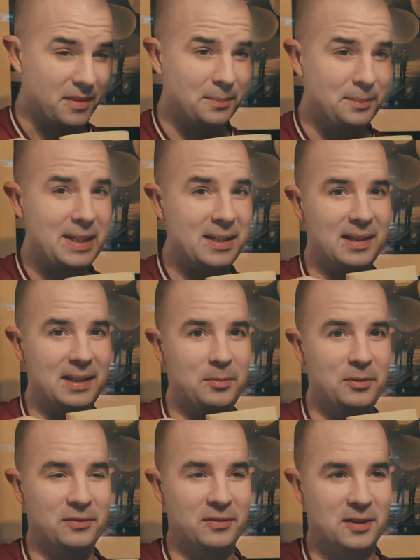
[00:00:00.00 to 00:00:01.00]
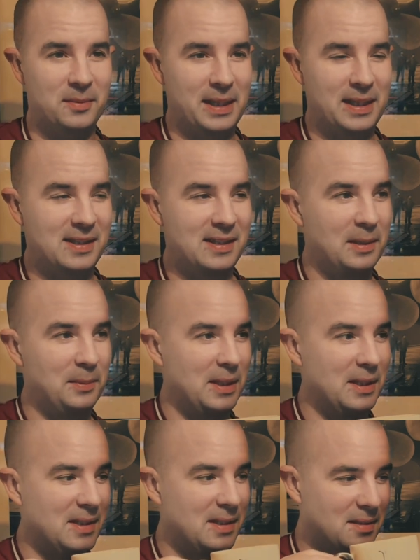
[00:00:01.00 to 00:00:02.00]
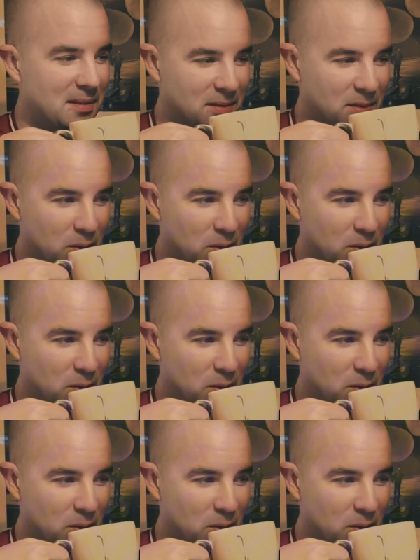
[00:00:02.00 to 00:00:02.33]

Medically proven to be anti-diabetes.